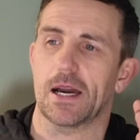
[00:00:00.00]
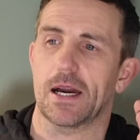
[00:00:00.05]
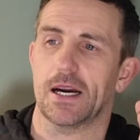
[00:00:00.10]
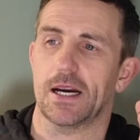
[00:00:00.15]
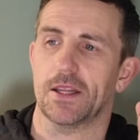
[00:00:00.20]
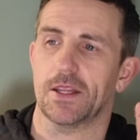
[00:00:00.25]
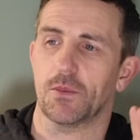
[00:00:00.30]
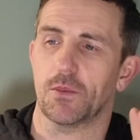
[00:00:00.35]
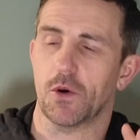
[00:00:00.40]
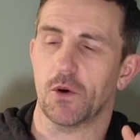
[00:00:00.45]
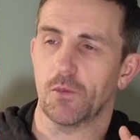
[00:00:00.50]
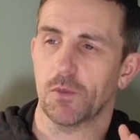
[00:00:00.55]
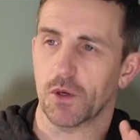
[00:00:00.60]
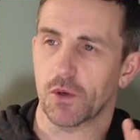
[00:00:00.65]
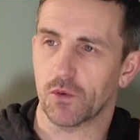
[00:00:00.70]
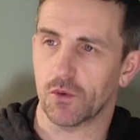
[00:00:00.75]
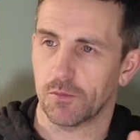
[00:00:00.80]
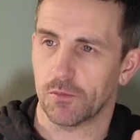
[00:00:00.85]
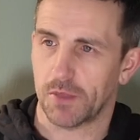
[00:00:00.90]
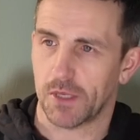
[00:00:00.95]
and I will be
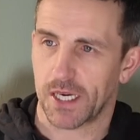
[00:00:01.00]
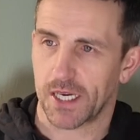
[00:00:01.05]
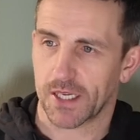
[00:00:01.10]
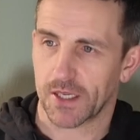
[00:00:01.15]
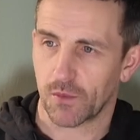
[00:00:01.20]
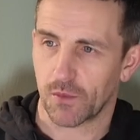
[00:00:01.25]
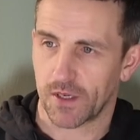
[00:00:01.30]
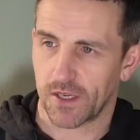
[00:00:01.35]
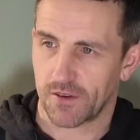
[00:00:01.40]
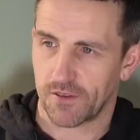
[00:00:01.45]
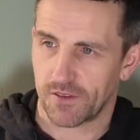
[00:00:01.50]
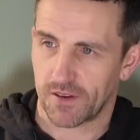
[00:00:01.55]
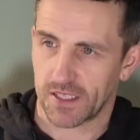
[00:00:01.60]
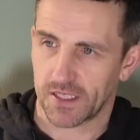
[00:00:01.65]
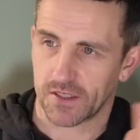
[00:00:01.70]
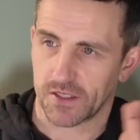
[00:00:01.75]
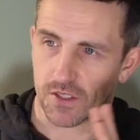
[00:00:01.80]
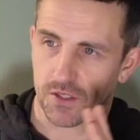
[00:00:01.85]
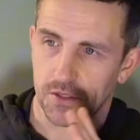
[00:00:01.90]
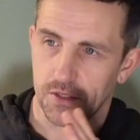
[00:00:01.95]
going back when I
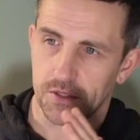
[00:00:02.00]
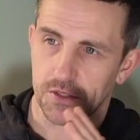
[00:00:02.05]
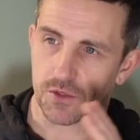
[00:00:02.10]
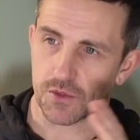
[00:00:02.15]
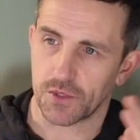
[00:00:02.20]
think the sun's